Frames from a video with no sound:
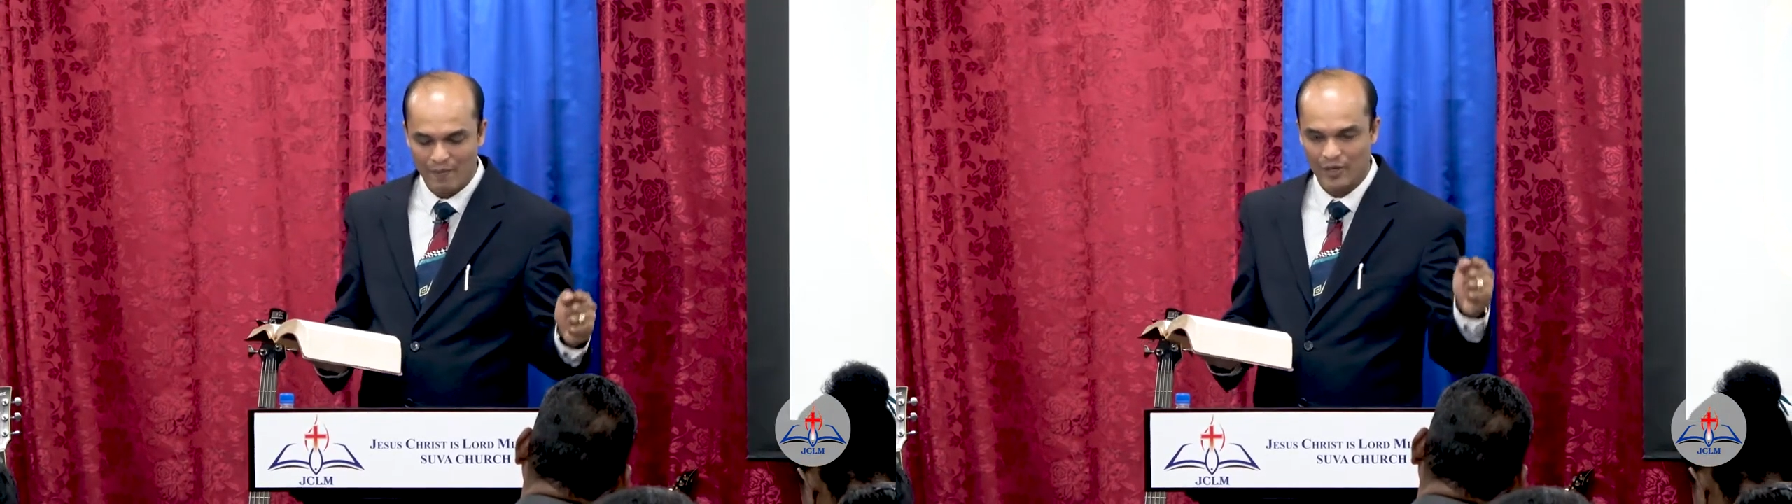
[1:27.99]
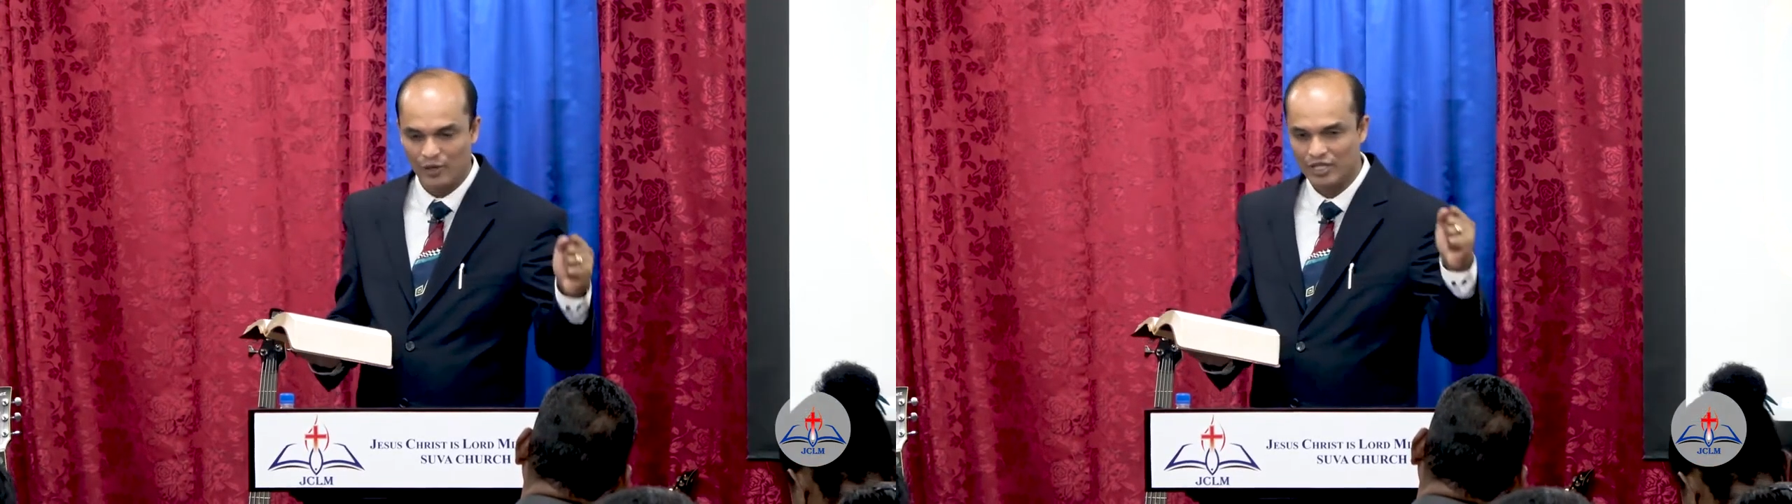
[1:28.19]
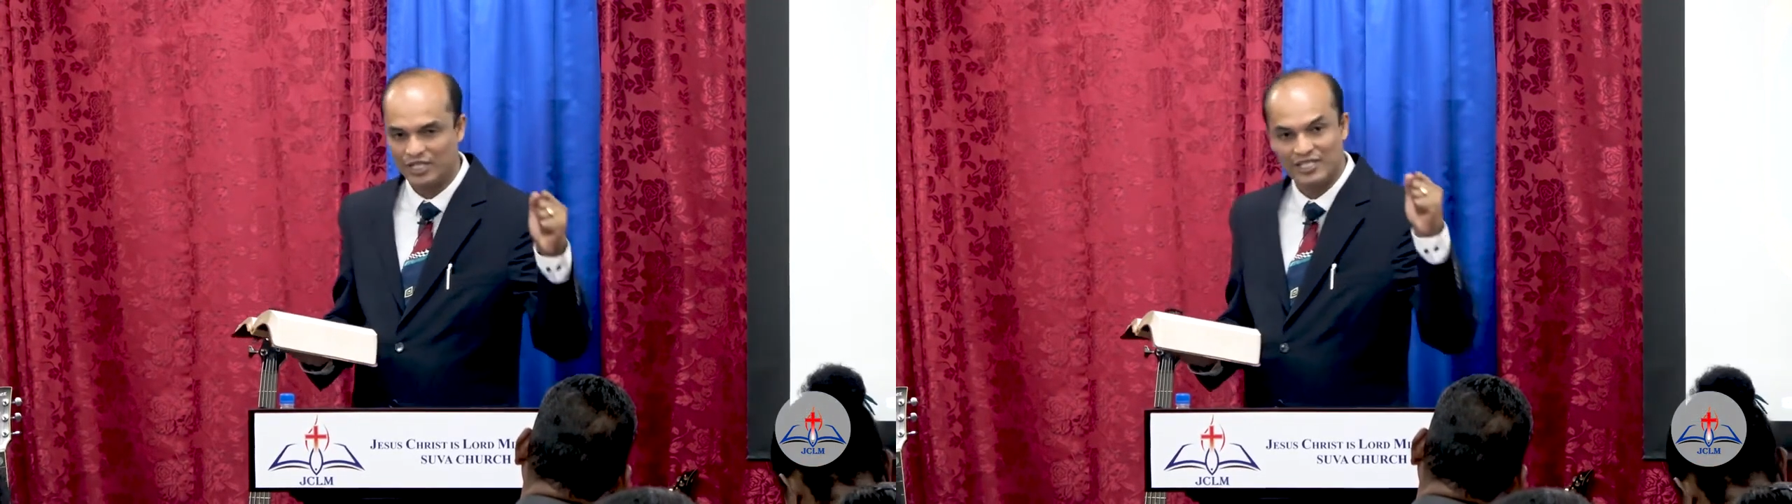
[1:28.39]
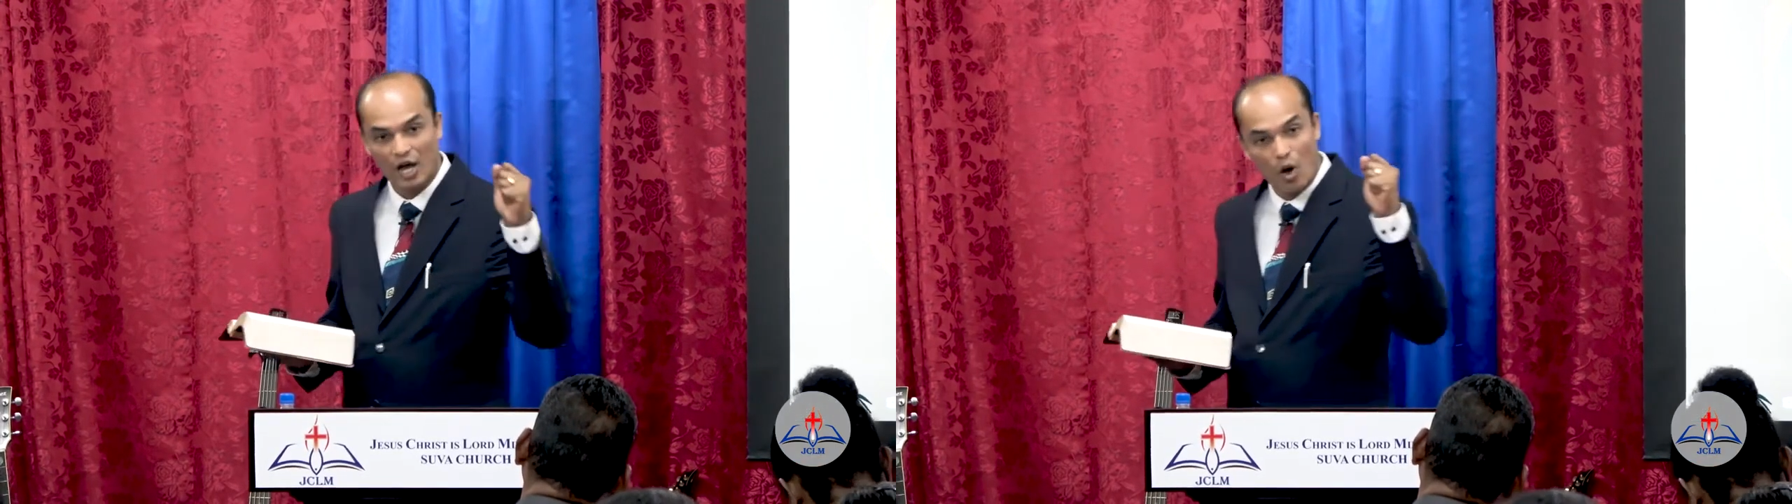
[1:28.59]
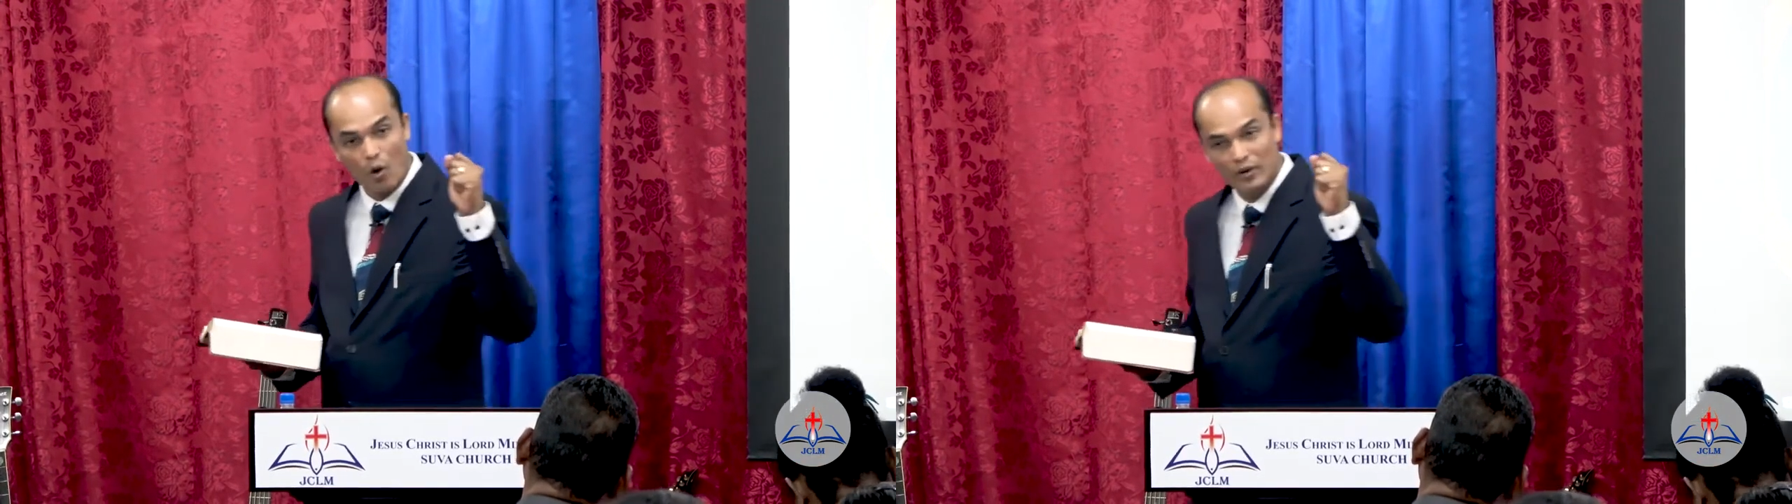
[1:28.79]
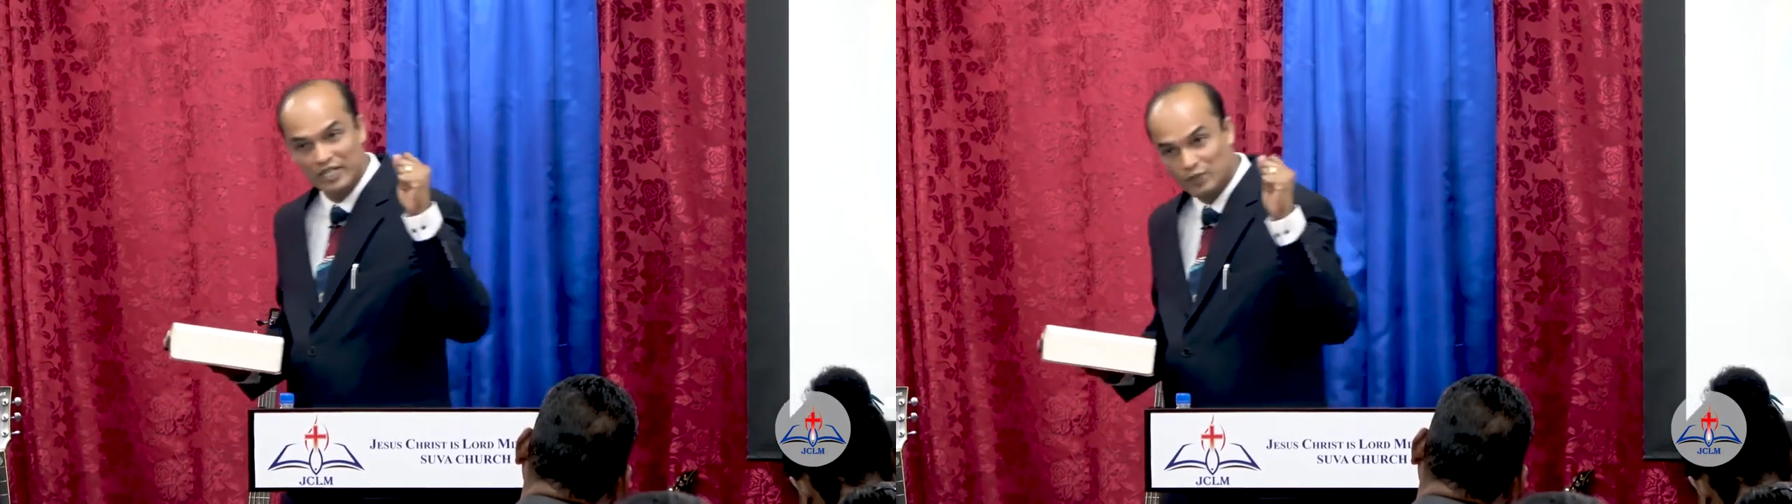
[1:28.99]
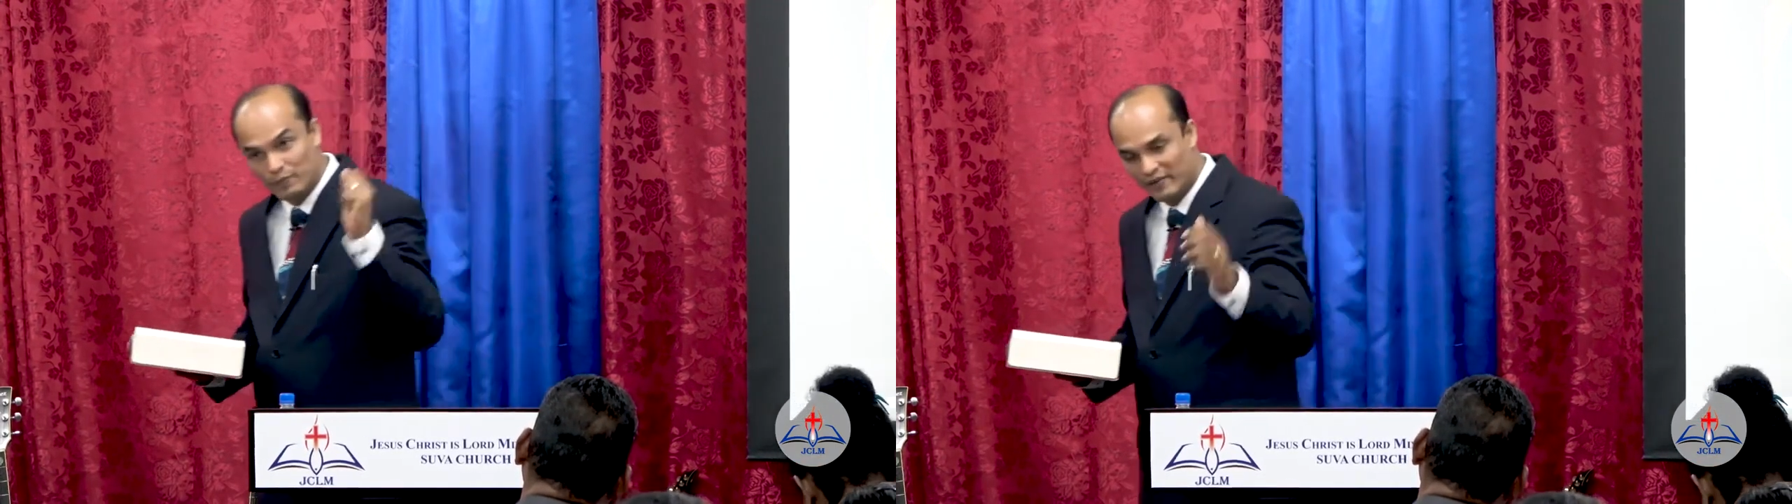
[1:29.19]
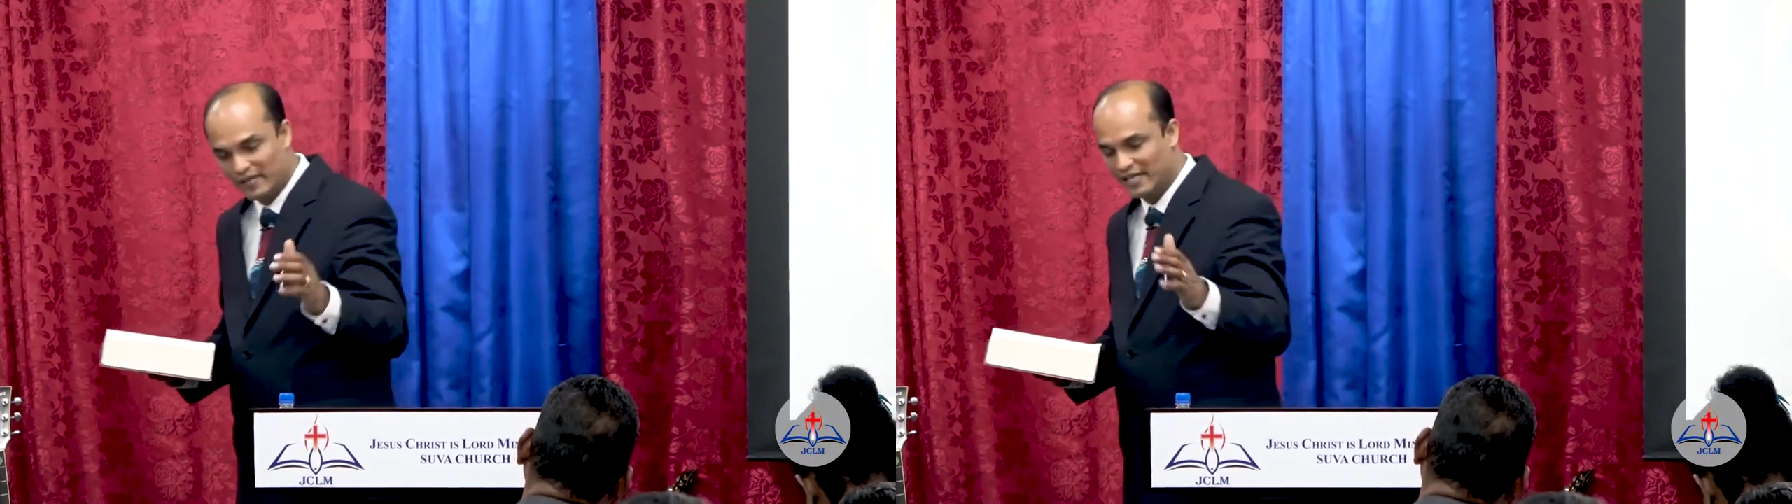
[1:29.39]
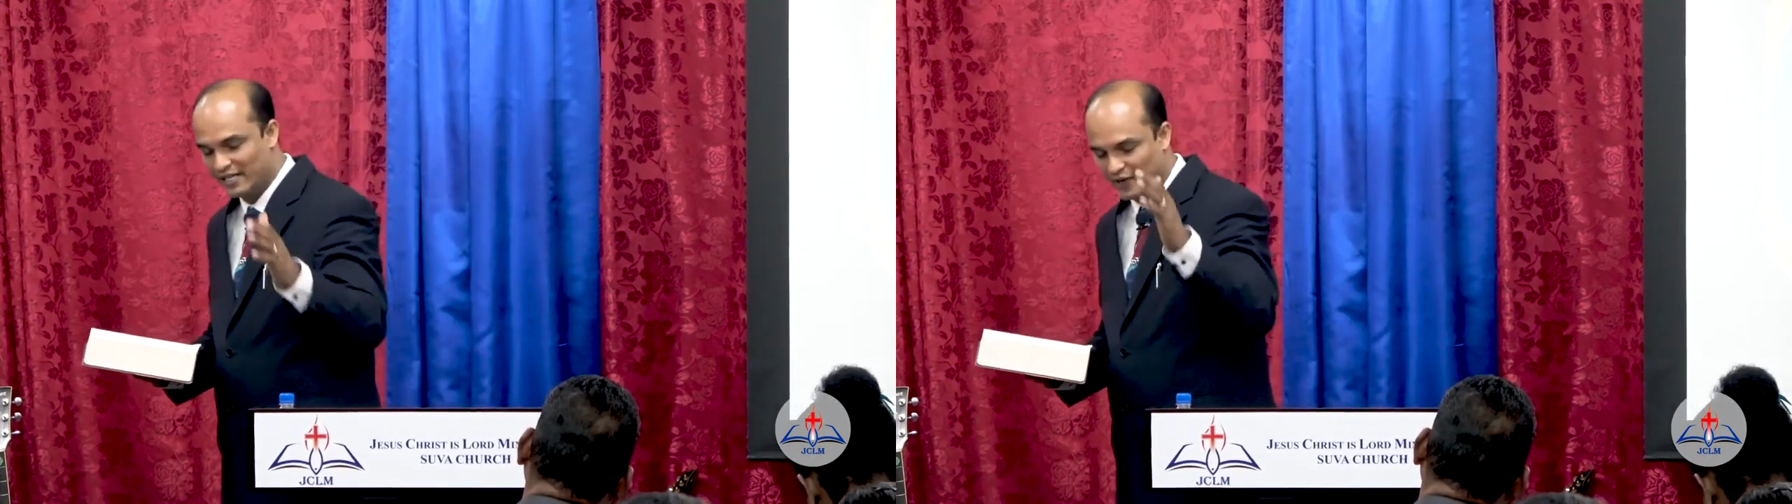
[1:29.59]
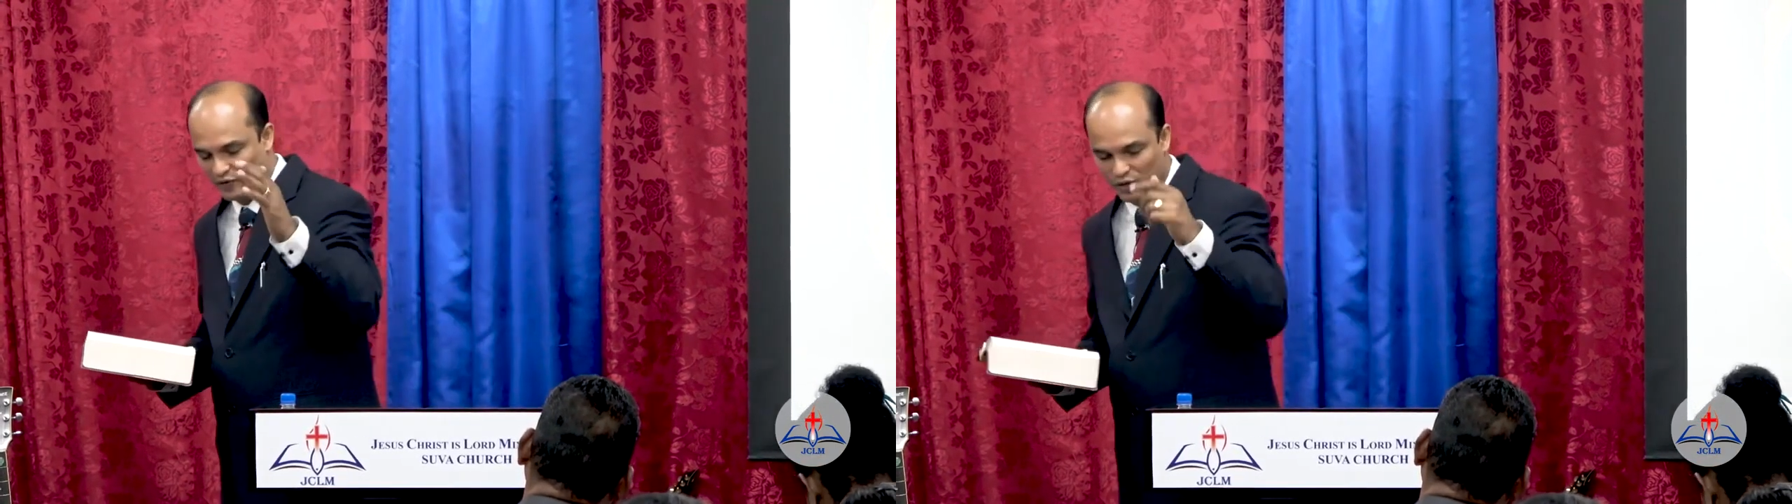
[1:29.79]
Because it's the Holy Spirit
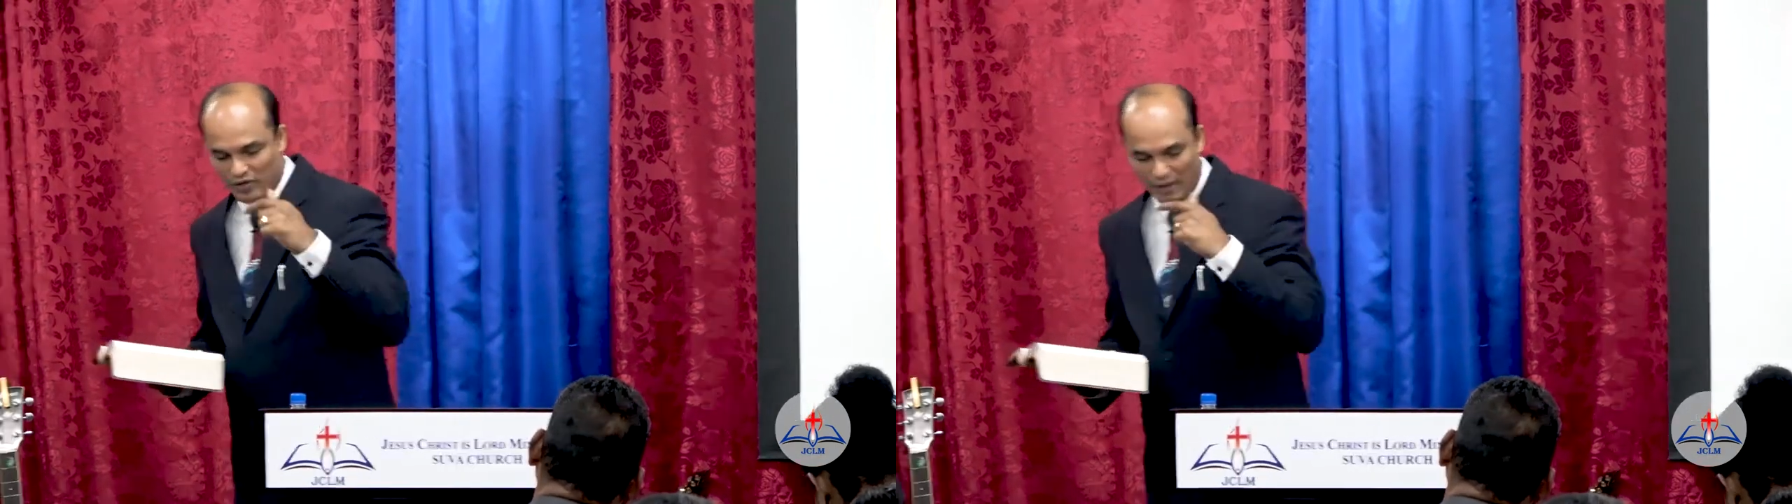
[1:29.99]
that gives